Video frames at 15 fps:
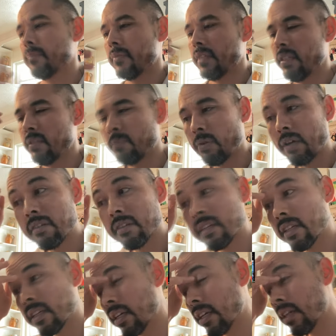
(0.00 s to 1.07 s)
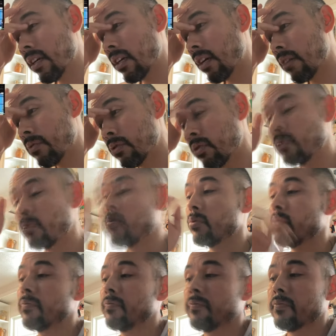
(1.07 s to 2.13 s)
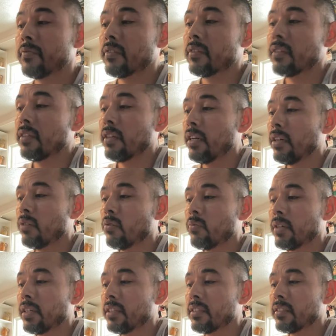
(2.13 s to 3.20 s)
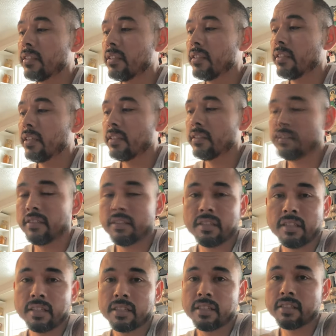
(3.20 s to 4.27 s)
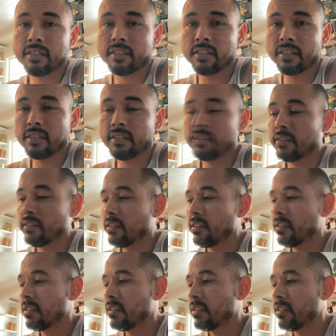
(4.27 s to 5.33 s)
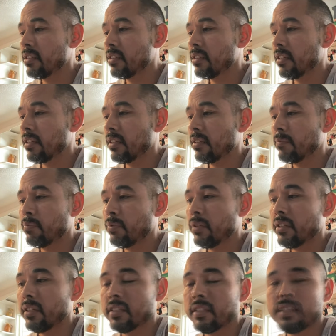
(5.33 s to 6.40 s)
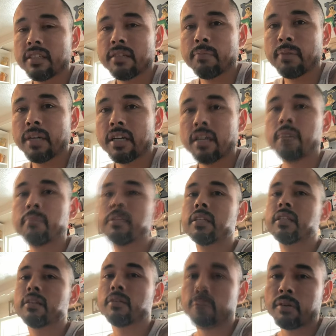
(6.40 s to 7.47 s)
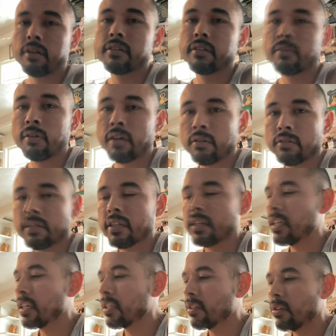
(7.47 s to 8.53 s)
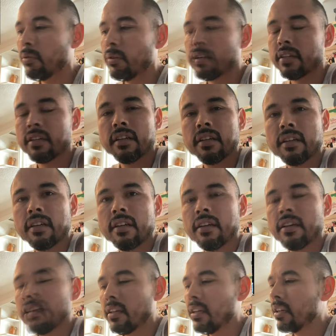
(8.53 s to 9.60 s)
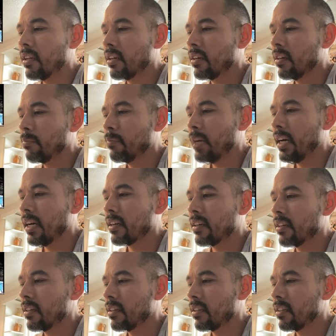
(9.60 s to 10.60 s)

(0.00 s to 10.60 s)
He's probably going to get cut off soon. I don't really see it yet. See, like, this is his, like, putting the attention back on him. The crowd's like, he can do it. He can come back.